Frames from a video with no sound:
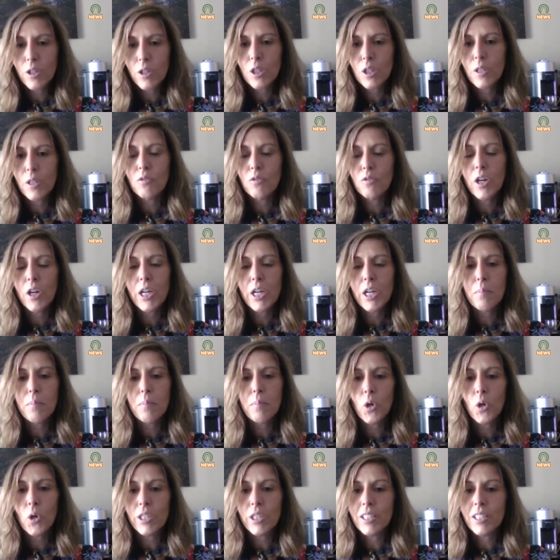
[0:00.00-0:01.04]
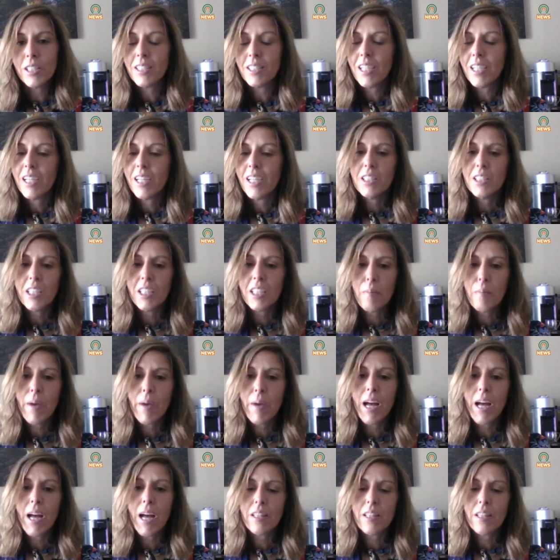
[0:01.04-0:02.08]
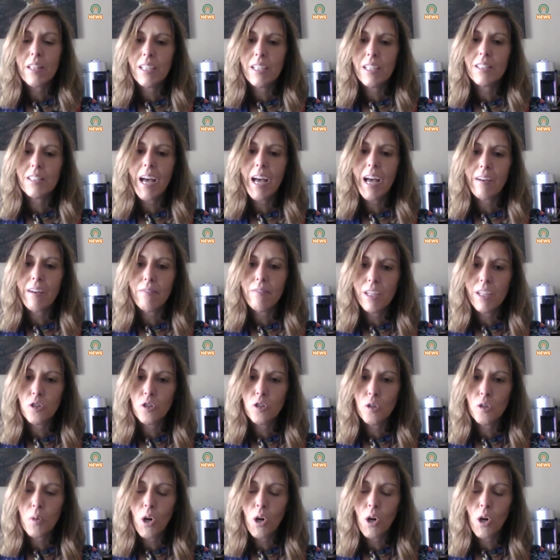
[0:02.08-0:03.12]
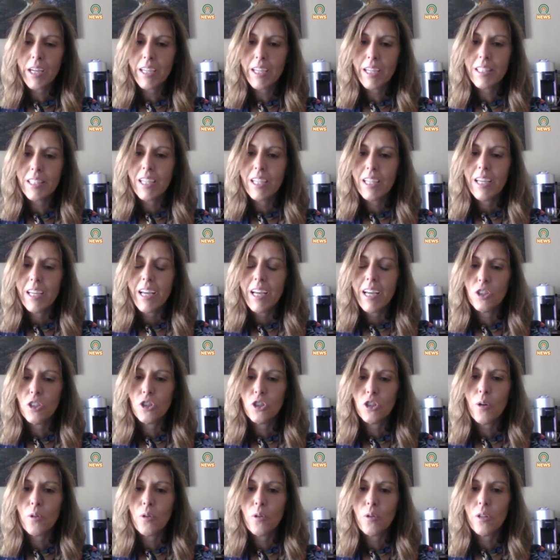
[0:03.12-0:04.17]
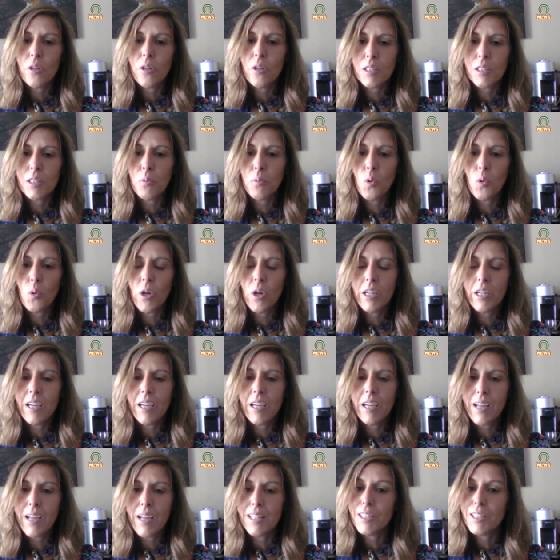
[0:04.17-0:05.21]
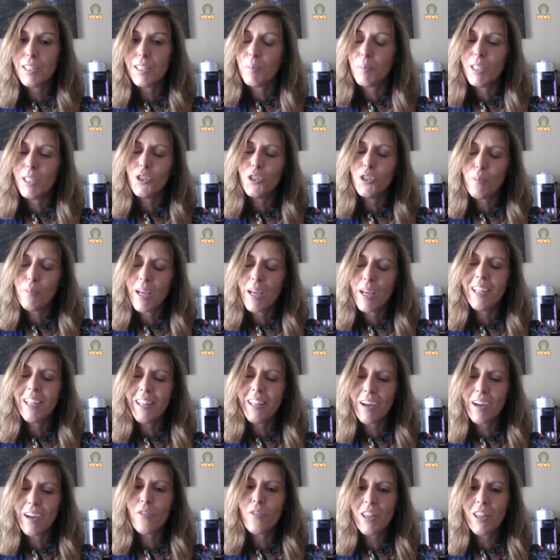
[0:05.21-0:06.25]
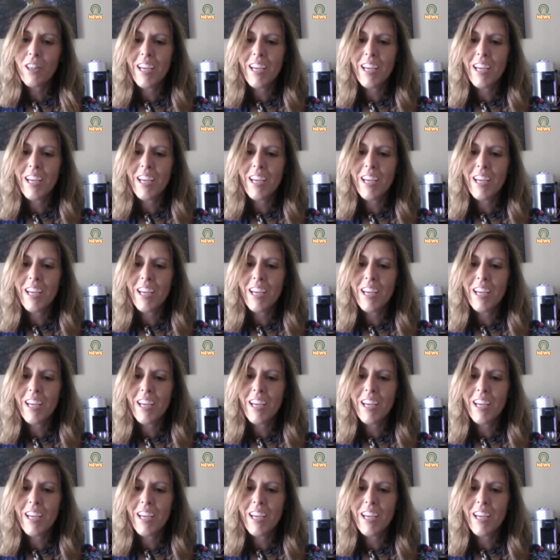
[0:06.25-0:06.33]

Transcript: So it's very important to come out to things like a vendor market and show that support and spend your money there for the